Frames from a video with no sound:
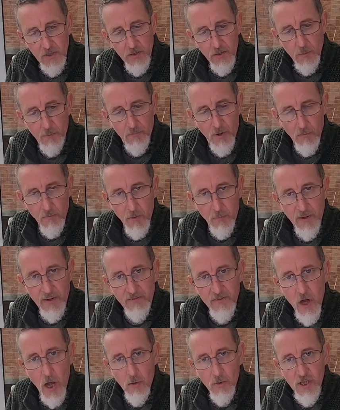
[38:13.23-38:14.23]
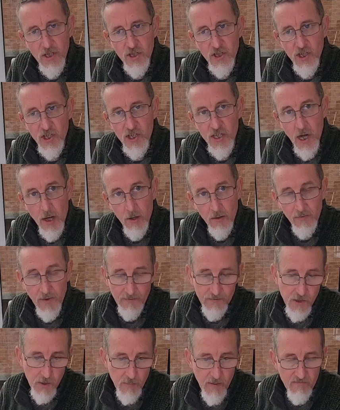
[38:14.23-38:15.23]
You probably have noticed yourself
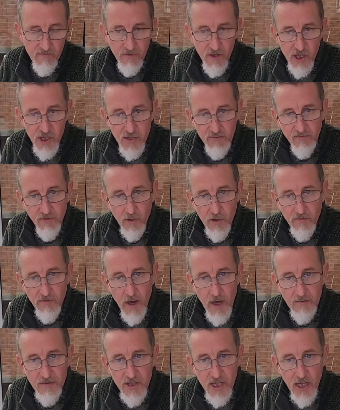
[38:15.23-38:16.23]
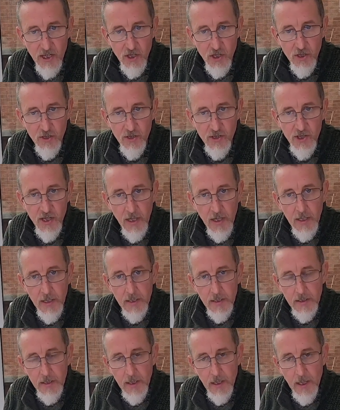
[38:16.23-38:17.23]
after you've been fishing 4 or 5 sessions,
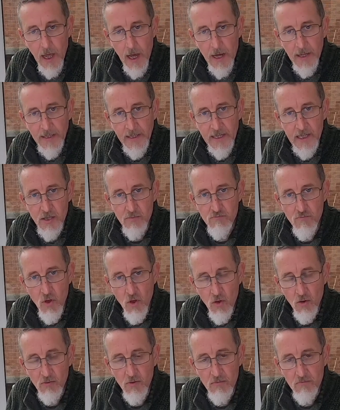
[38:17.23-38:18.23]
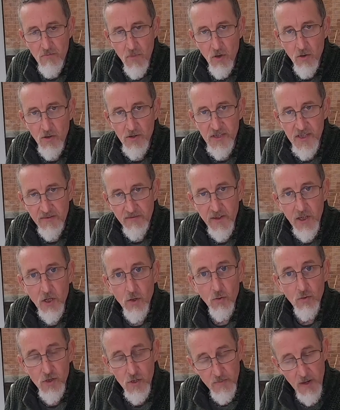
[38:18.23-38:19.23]
your line gets more and more
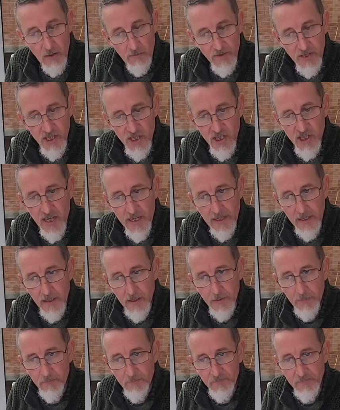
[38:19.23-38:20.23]
difficult to be able to sink.